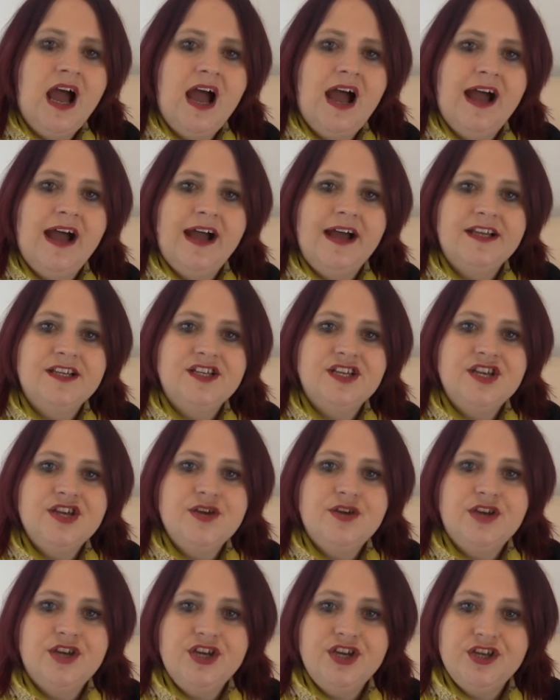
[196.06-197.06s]
and you
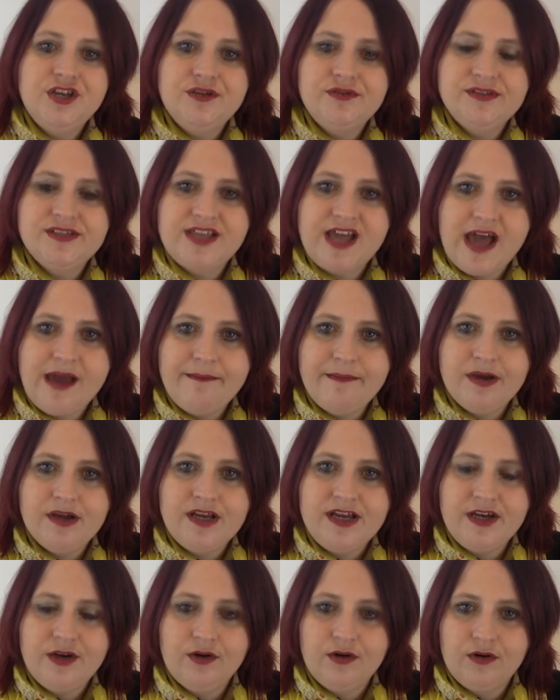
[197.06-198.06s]
can use them
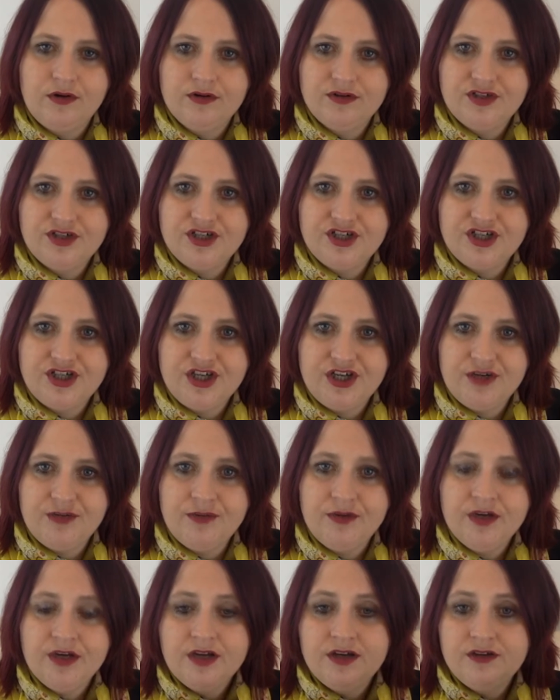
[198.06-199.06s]
in order to
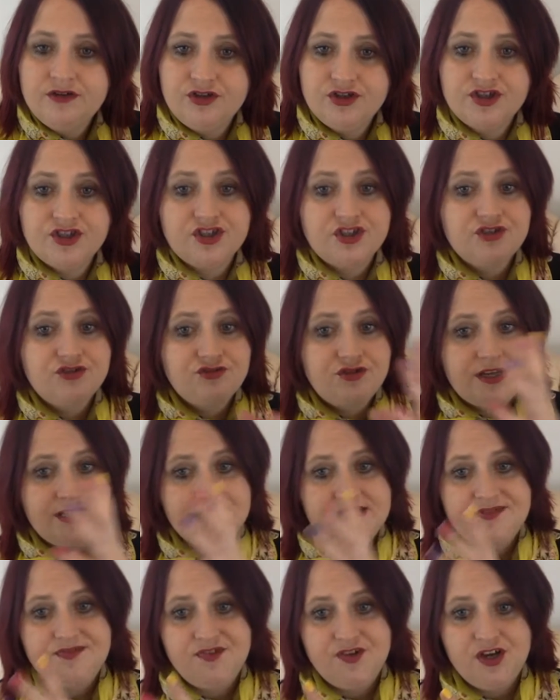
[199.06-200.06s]
just
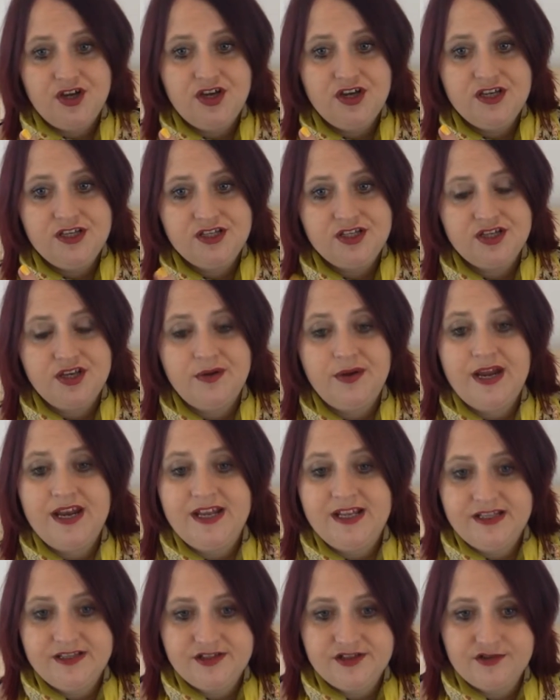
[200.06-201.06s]
transfer into an
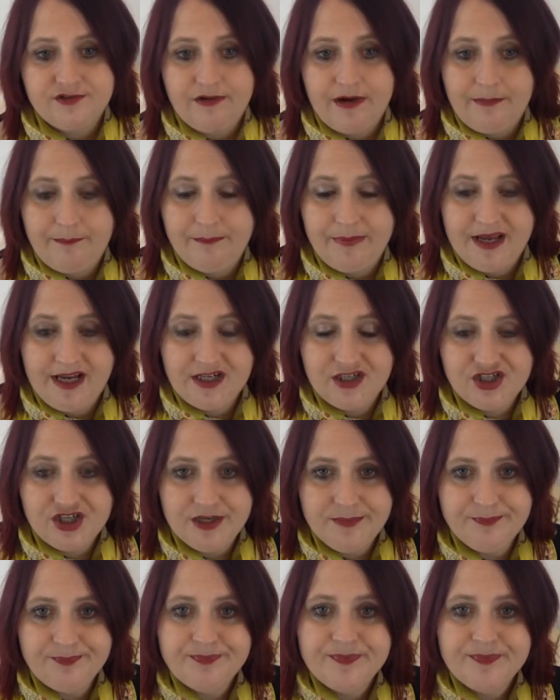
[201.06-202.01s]
Instagram picture.